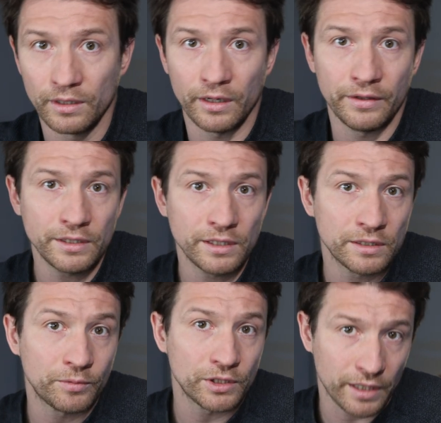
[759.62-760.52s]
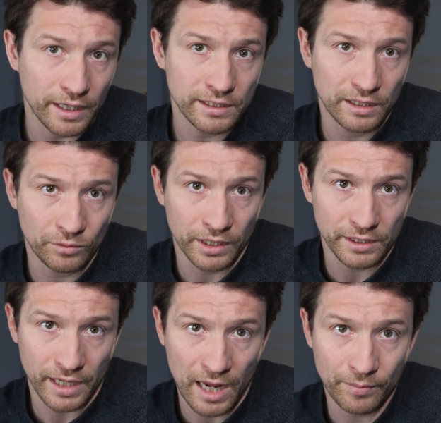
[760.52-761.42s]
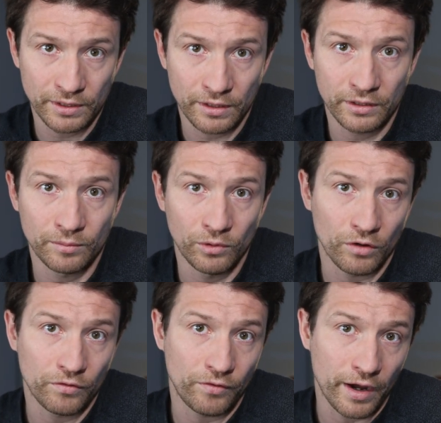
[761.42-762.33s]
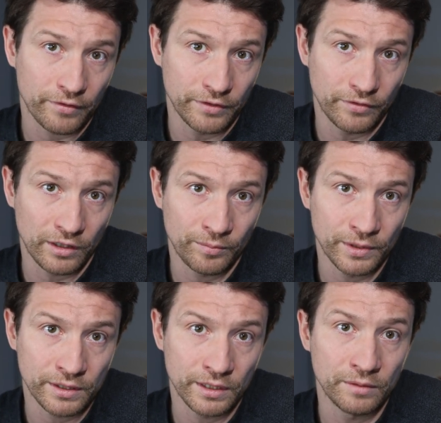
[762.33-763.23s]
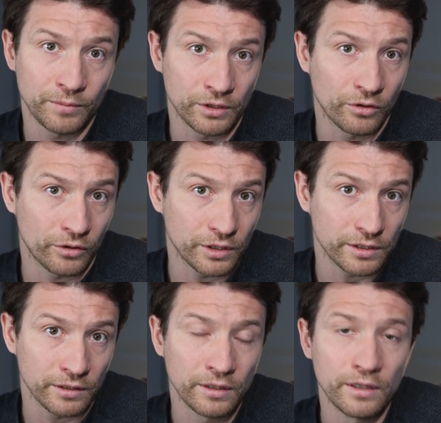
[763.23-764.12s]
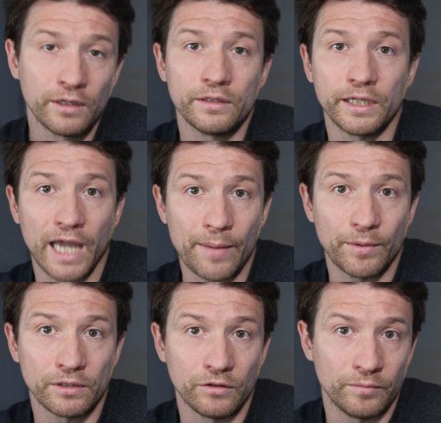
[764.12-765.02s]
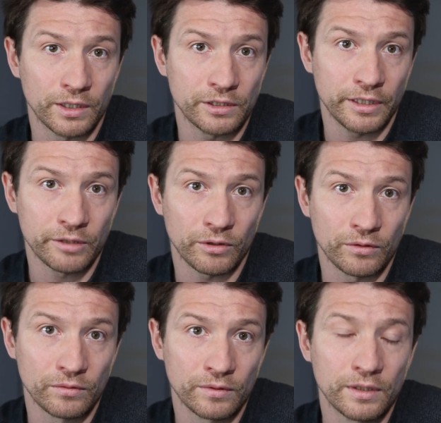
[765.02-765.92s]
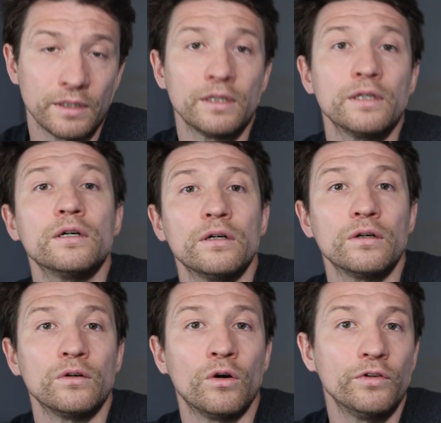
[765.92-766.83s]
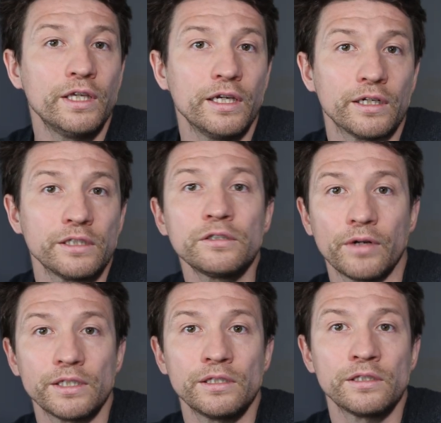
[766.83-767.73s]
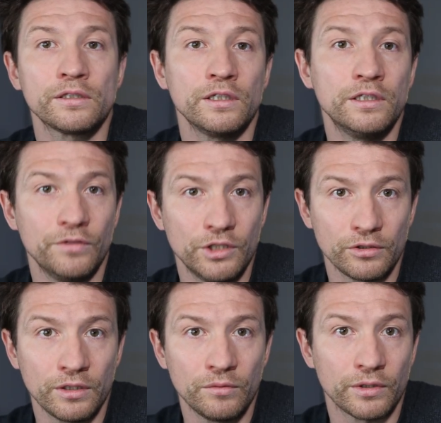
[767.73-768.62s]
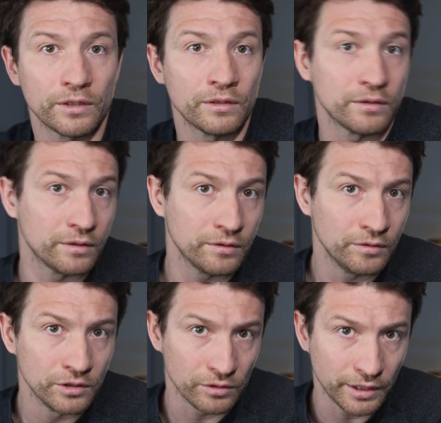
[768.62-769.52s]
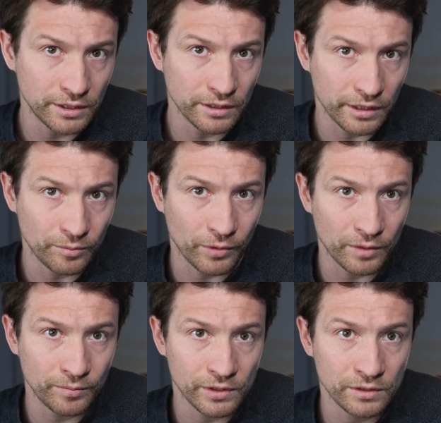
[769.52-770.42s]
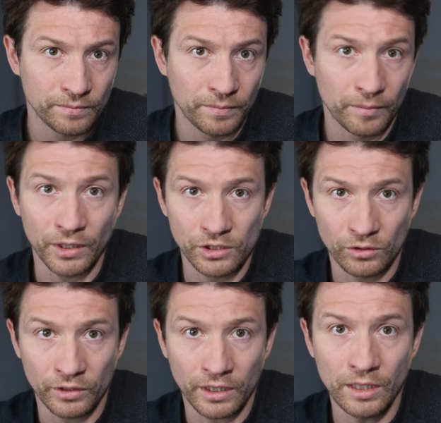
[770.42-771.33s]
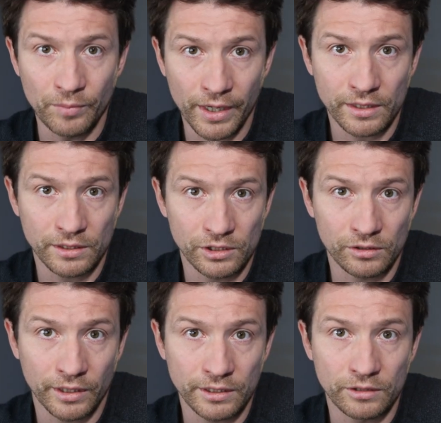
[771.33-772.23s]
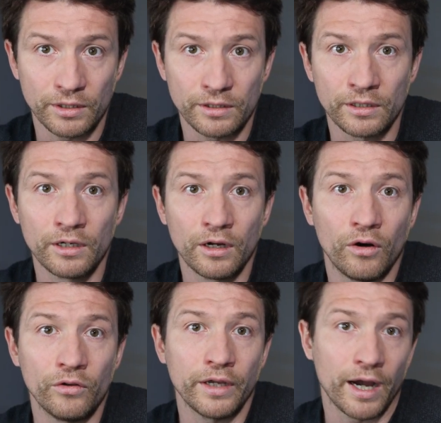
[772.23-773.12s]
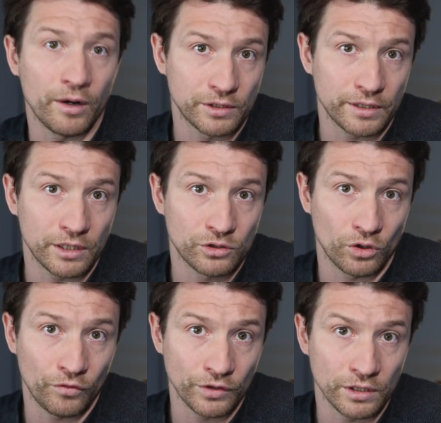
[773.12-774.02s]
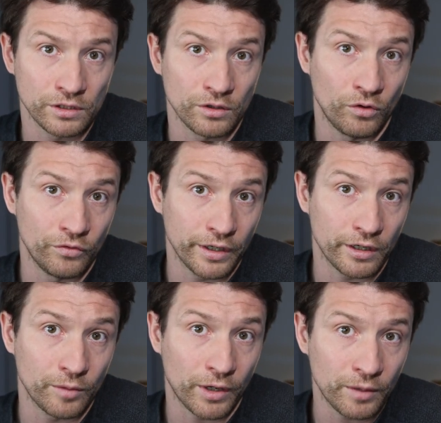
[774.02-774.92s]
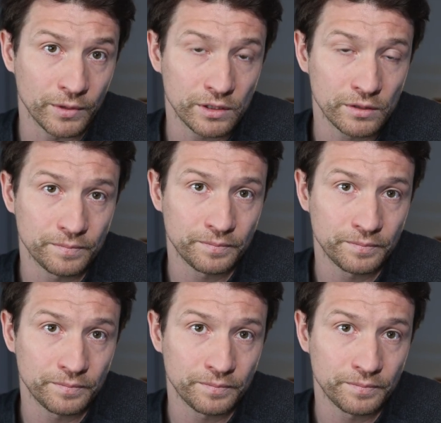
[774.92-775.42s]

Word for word: And this is precisely what has happened on the Block 5 development in Podgorica, the capital of Montenegro. Over the years, residents individually were uh, insulating their apartments by installing EPS insulated render on the outside surfaces of their apartments.